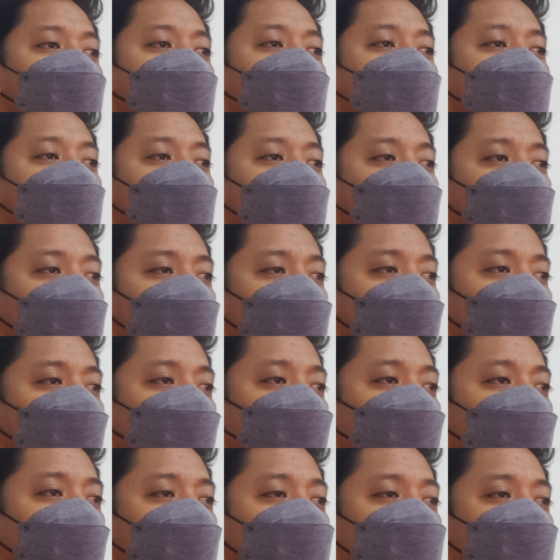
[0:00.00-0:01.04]
cover
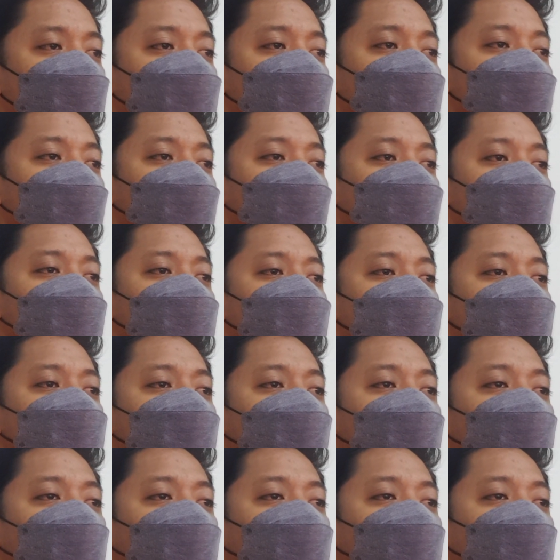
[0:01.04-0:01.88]
outpatient service,